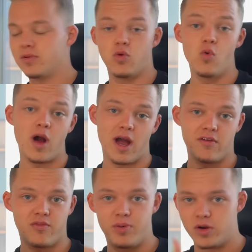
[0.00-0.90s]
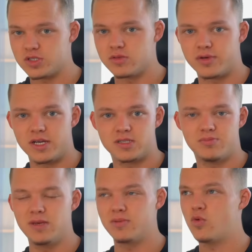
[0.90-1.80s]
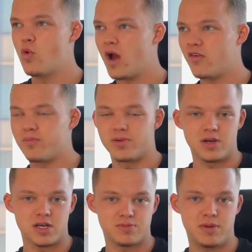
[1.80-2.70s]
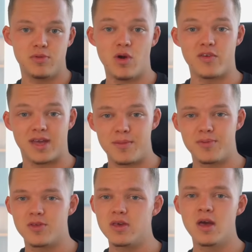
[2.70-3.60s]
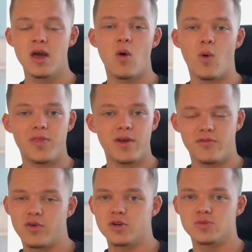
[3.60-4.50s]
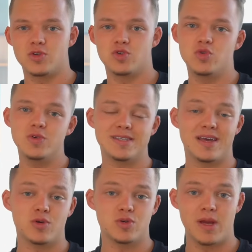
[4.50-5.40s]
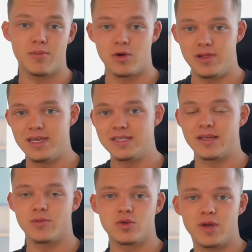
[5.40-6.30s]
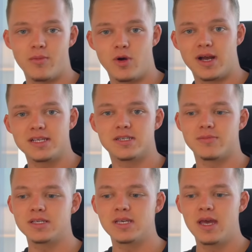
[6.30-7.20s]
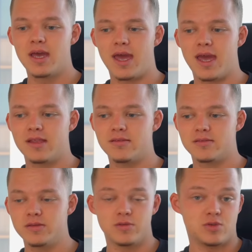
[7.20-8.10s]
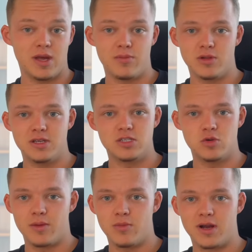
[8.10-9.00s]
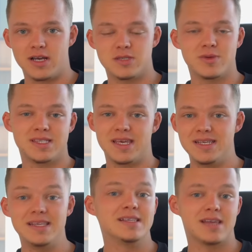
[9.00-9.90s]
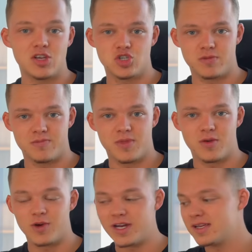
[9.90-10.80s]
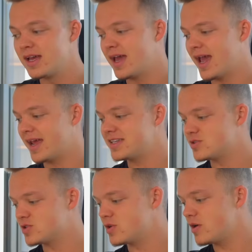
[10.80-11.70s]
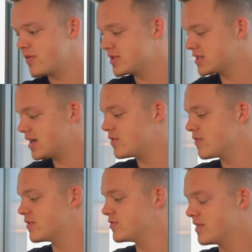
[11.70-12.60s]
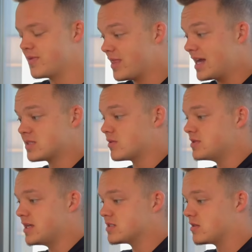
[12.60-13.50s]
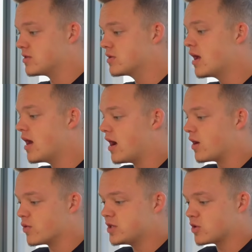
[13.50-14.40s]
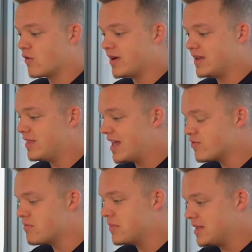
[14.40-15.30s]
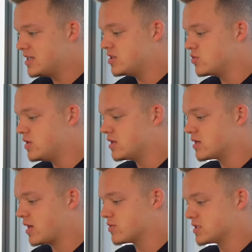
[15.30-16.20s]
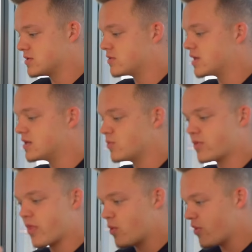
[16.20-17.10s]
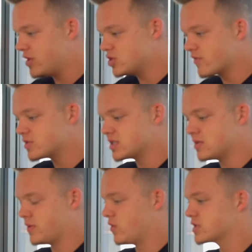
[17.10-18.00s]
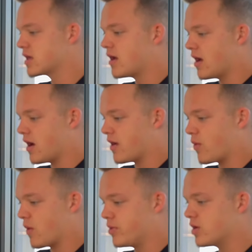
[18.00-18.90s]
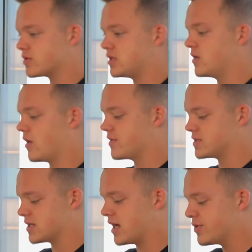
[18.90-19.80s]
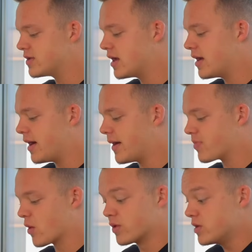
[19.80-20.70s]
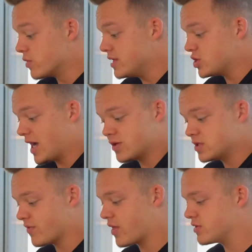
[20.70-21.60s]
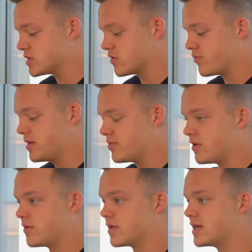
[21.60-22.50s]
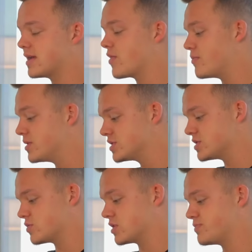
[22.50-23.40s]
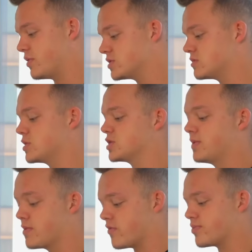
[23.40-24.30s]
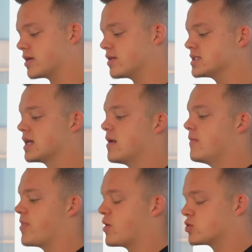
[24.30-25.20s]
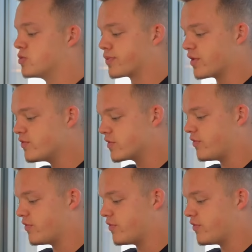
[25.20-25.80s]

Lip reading: who have personal brands, people who have products, people who have a company, what they of course want to do is they want to get more leads, they want to get more customers, and to get more leads, to get more customers, they need attention. Right, and as you saw, this account in the last 30 days alone reached over 11 million unique accounts. Right, with each and every single post that we put out here on this account, we reach hundreds of thousands of people. Right, and other business owners, personal brands, people with products, they want to profit